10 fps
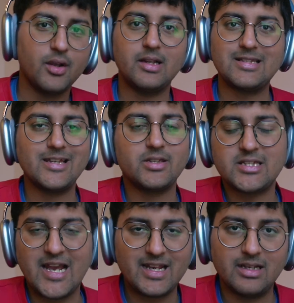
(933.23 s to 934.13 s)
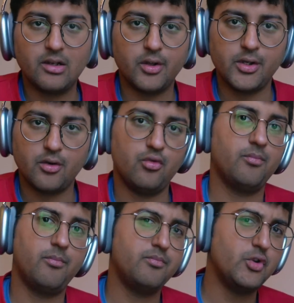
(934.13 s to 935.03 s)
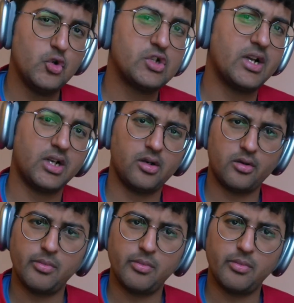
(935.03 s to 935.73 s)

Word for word: let's say channel or your own newsletter or